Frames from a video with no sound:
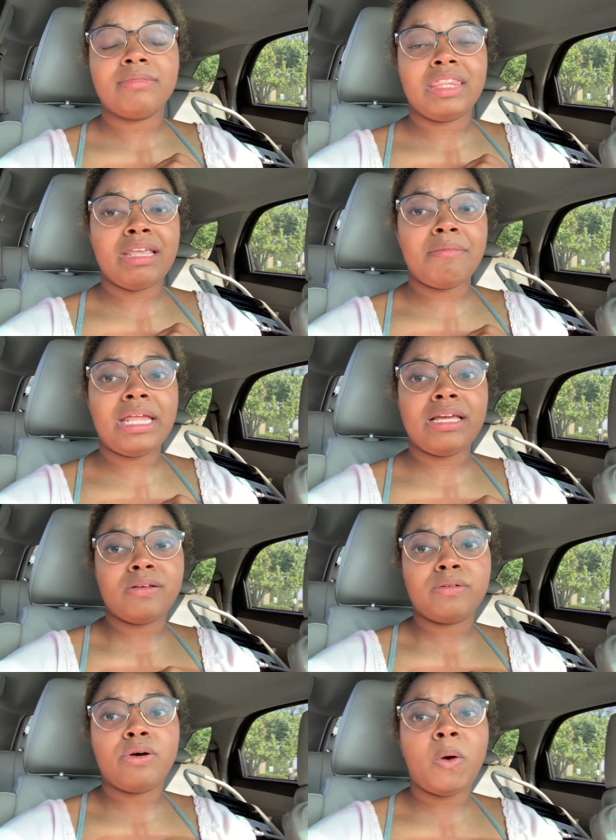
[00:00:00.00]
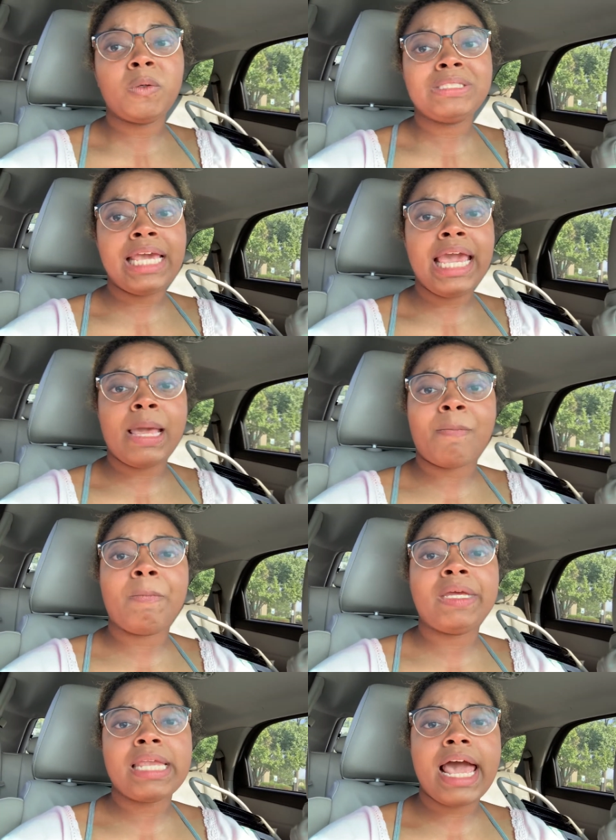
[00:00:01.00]
And I'm like, okay,
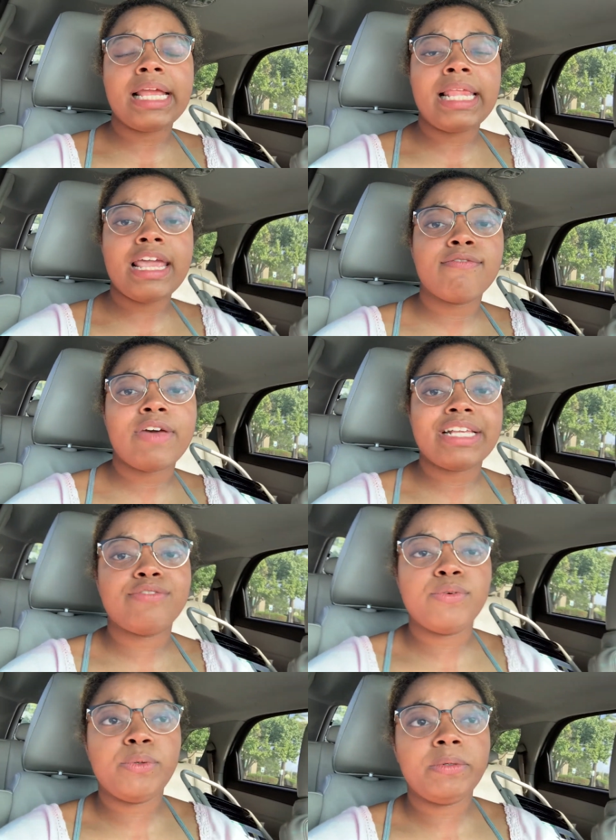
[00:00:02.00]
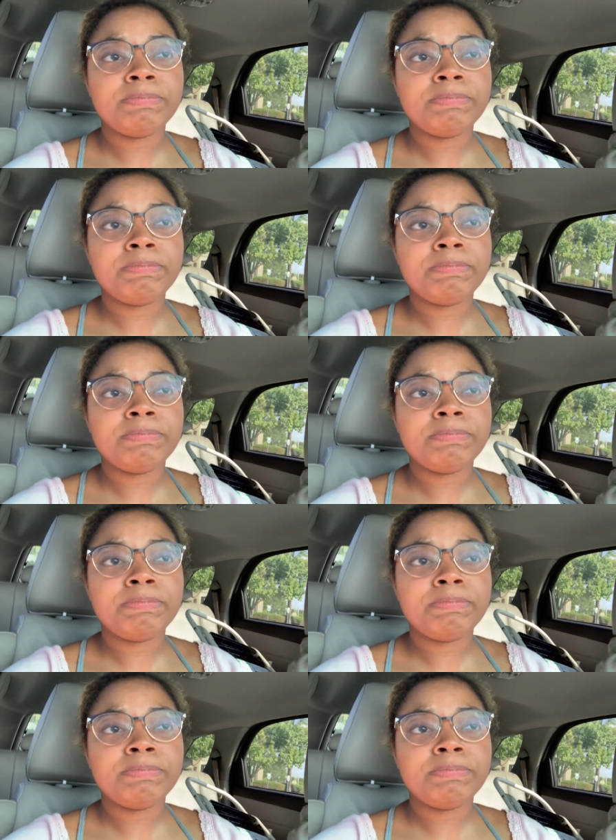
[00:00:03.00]
but I like fast food